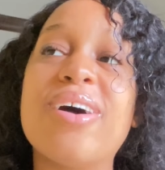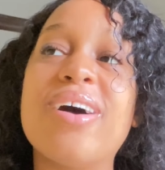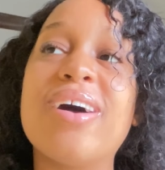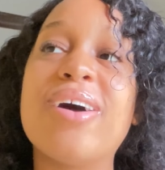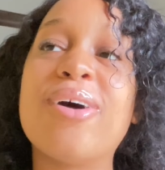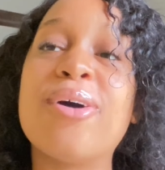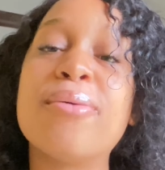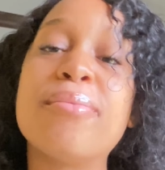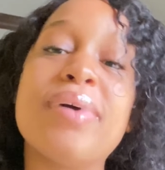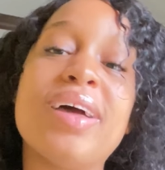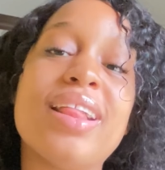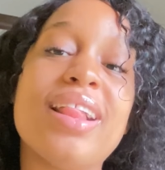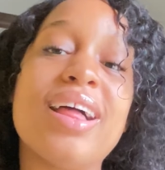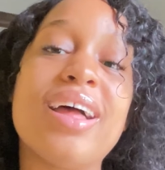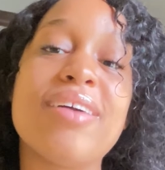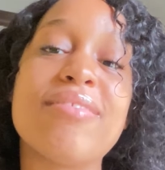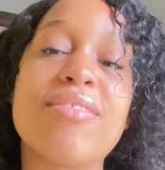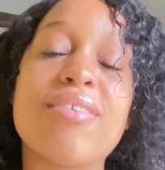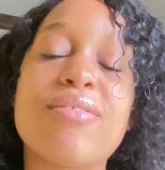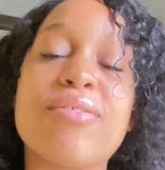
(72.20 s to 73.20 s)
all my
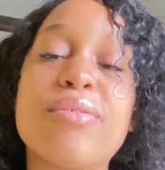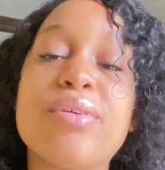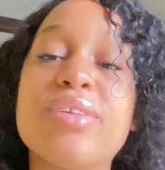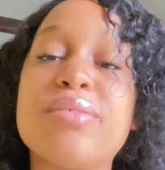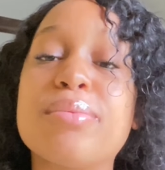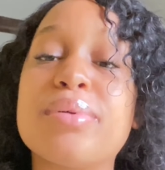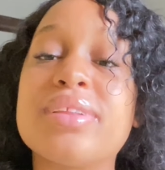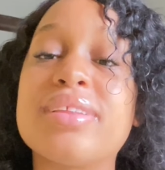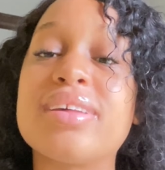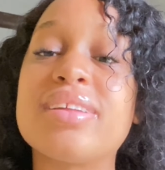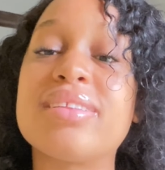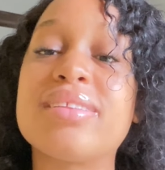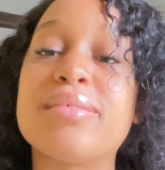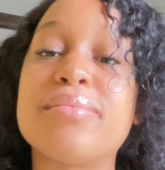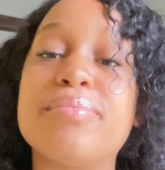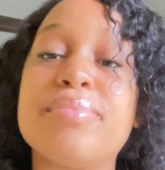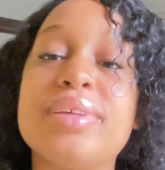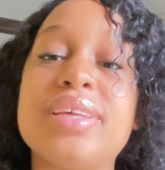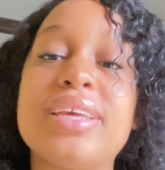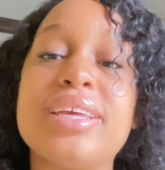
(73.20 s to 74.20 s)
life I've always wanted to
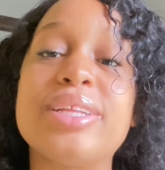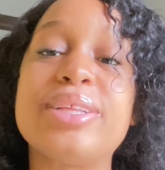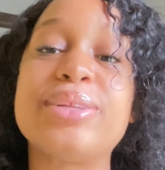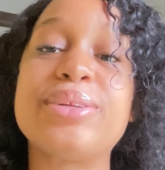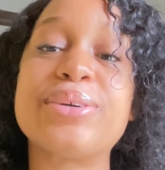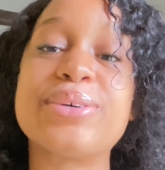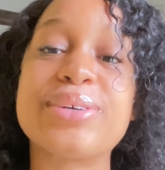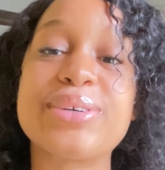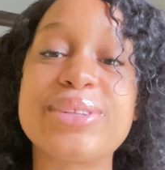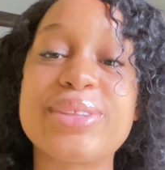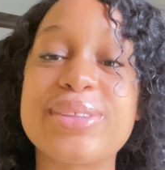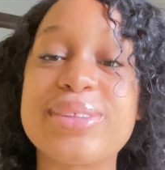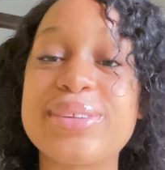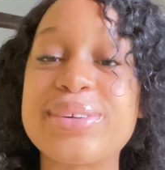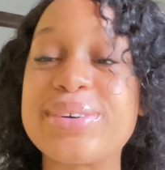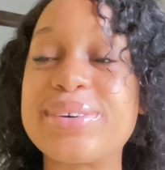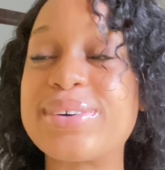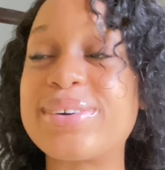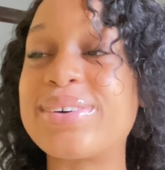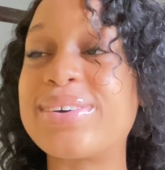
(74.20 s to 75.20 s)
be a
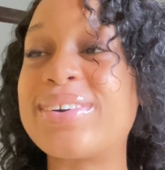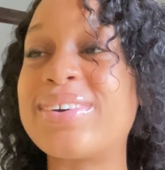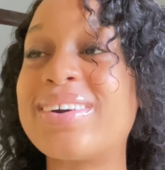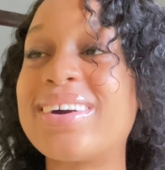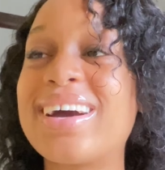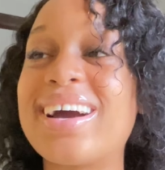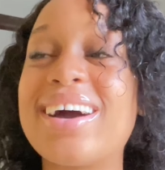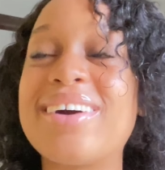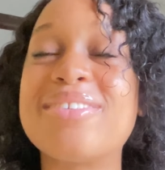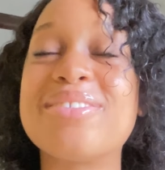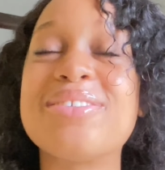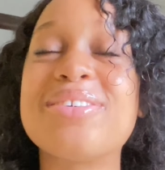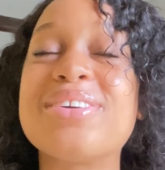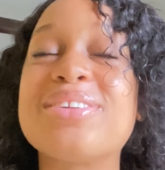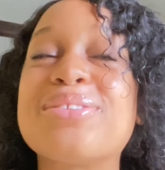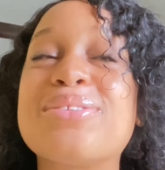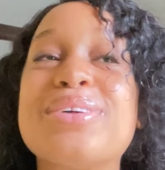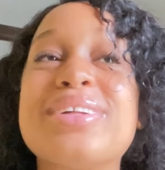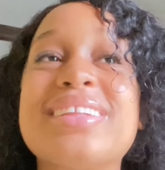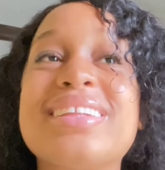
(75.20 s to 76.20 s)
doctor. I've
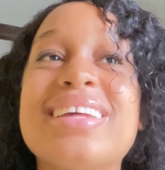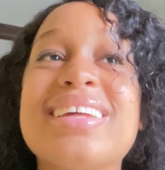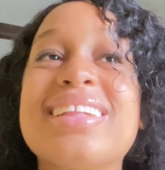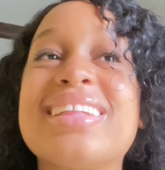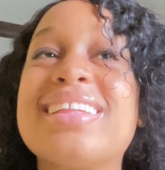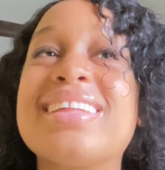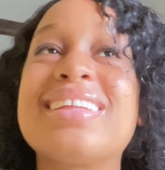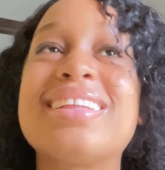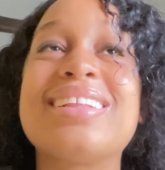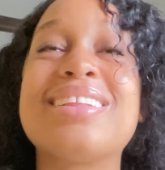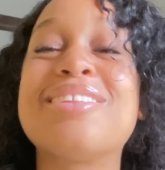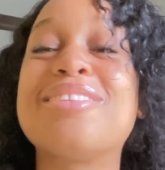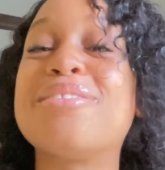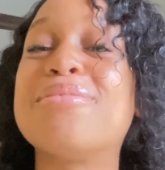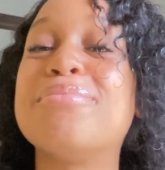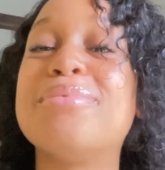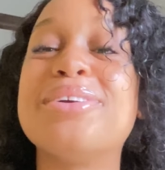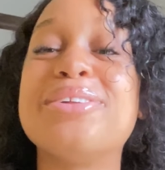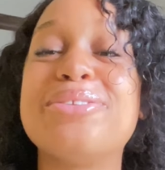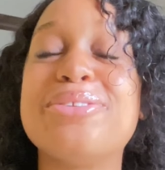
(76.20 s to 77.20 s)
always wanted to
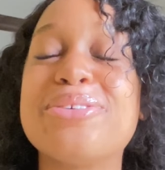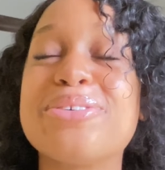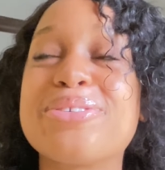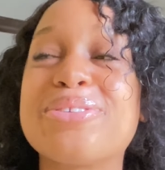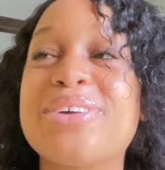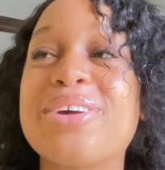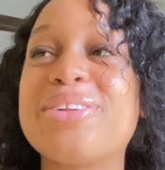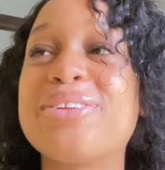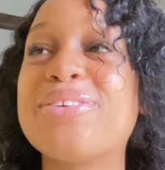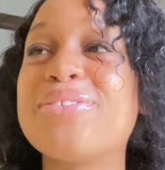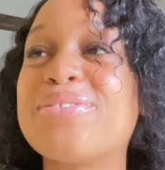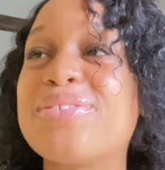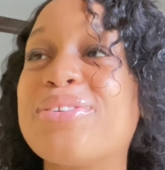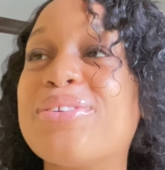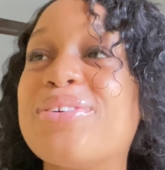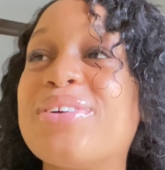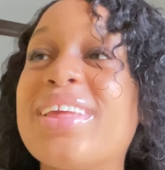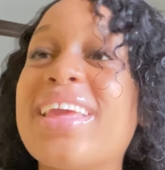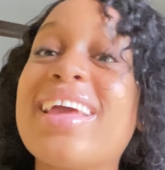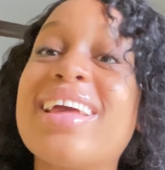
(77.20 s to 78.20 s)
be a doctor. I don't even
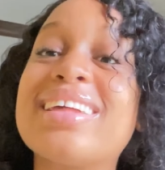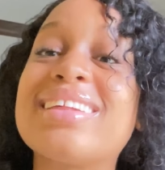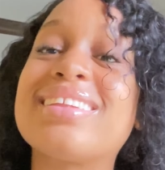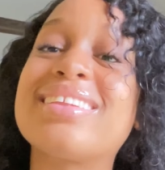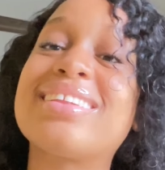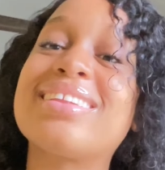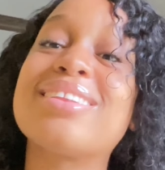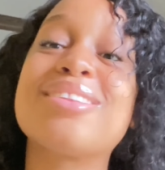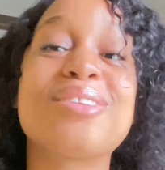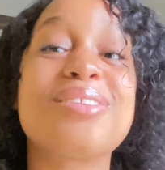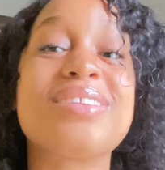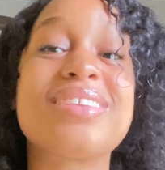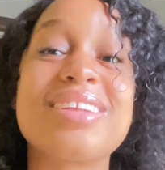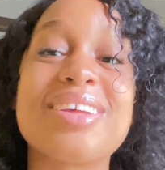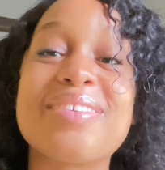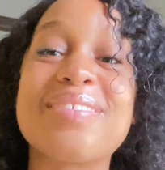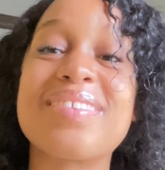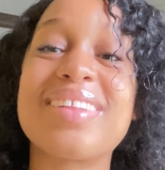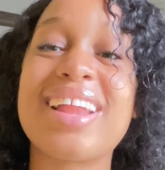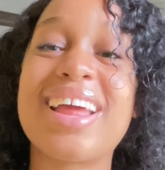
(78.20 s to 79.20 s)
know. Yes, to
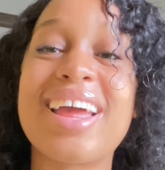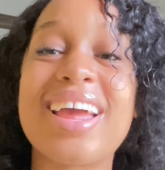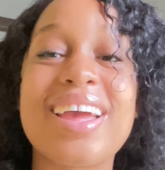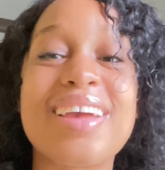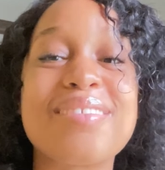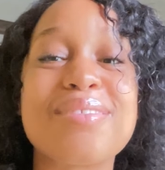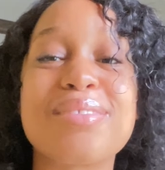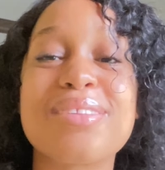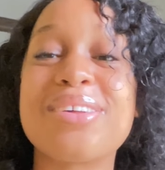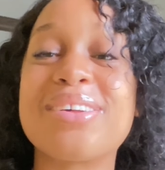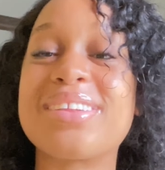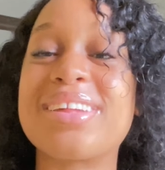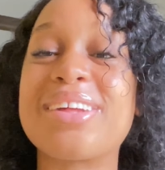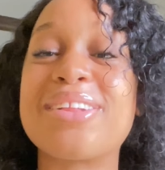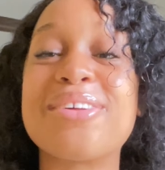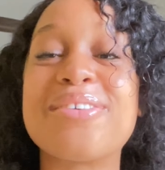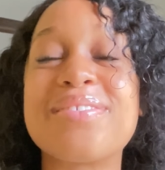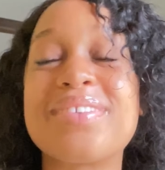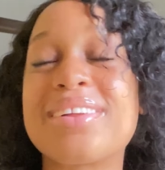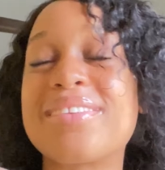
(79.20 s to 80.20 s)
save lives, because I
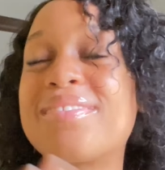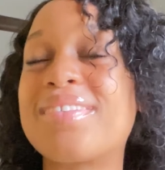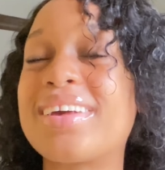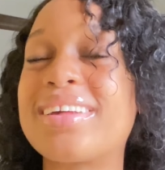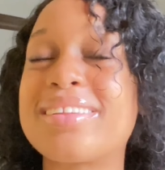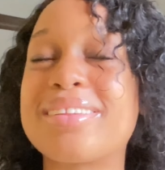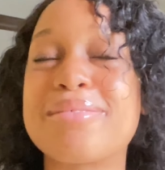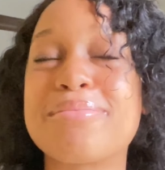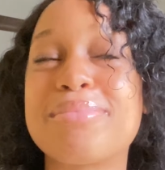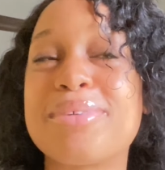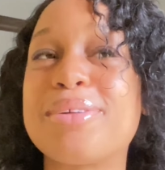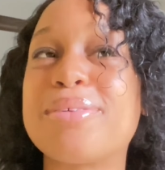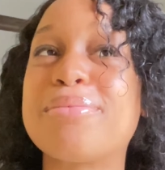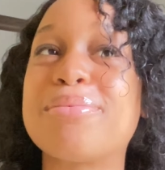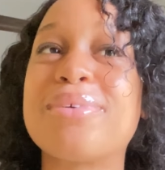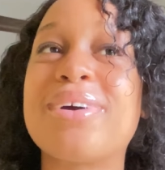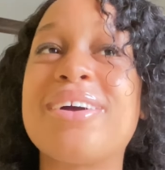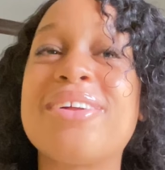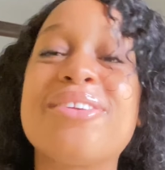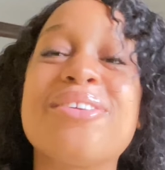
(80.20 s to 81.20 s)
love advising
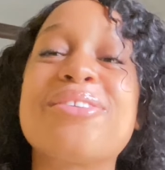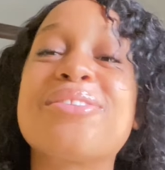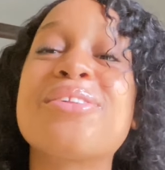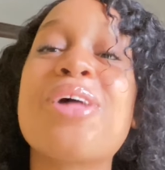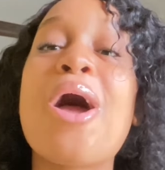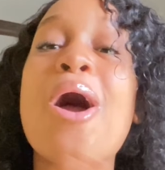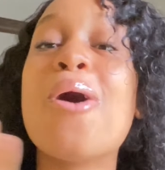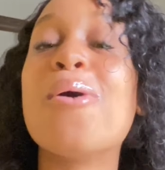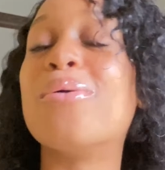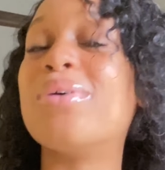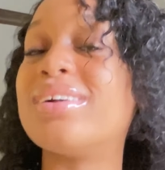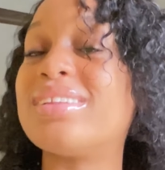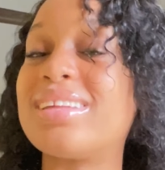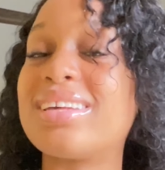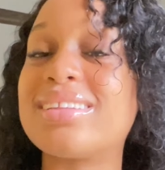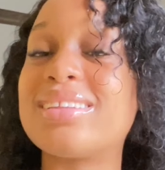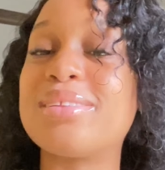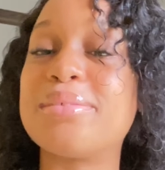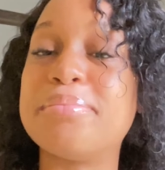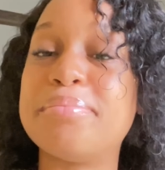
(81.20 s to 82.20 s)
people. I just
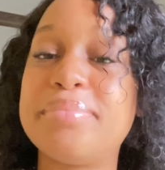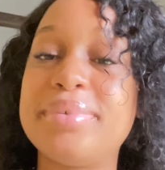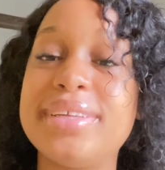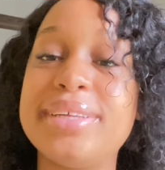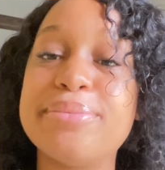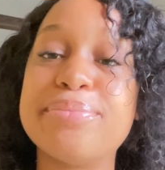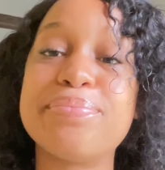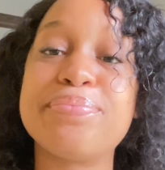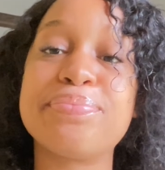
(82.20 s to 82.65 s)
wanted to be